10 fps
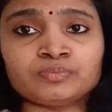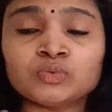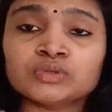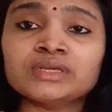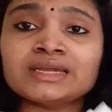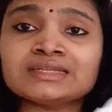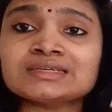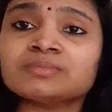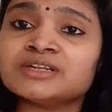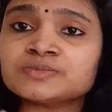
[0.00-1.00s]
Both gains
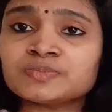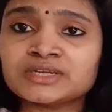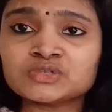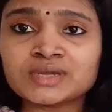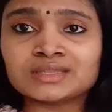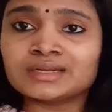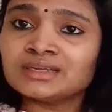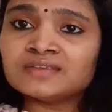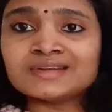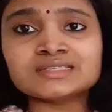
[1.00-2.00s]
are multiplied together and
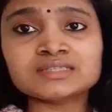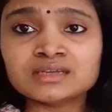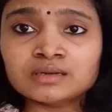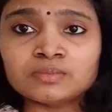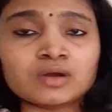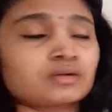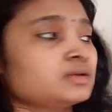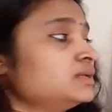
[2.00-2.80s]
given as a single block.